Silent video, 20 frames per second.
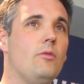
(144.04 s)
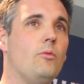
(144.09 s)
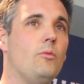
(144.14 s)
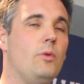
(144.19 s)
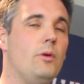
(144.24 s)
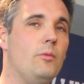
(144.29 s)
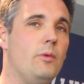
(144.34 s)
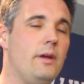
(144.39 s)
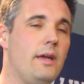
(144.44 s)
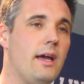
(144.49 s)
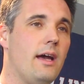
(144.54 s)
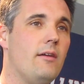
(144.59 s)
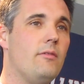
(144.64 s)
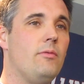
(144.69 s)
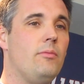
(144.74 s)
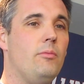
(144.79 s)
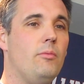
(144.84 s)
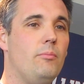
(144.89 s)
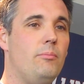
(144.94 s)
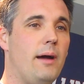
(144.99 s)
when we
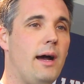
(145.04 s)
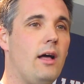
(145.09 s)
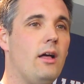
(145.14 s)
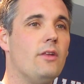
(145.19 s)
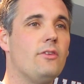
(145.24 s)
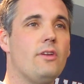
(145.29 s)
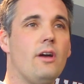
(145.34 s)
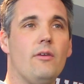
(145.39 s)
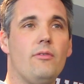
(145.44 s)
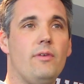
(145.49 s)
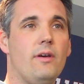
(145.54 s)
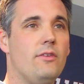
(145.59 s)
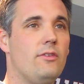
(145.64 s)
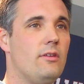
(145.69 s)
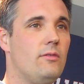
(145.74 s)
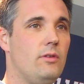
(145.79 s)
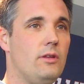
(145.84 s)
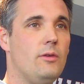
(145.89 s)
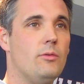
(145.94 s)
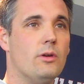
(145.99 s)
have balance
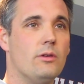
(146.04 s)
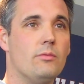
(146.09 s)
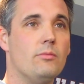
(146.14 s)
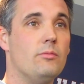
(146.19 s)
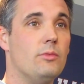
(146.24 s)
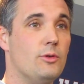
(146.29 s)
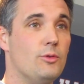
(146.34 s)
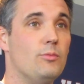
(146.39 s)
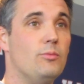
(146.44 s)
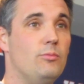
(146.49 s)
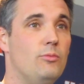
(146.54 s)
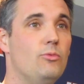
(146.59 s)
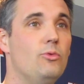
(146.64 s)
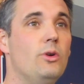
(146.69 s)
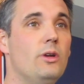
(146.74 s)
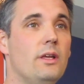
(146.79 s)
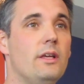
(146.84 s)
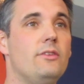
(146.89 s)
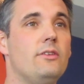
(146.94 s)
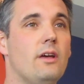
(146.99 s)
offensively, we're, we're
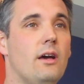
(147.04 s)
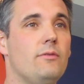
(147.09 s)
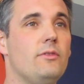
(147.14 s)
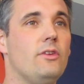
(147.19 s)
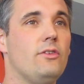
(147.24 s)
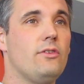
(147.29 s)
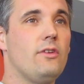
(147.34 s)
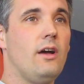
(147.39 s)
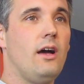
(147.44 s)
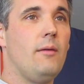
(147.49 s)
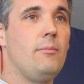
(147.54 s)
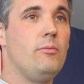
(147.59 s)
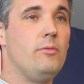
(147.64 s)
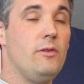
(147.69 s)
really tough to stop.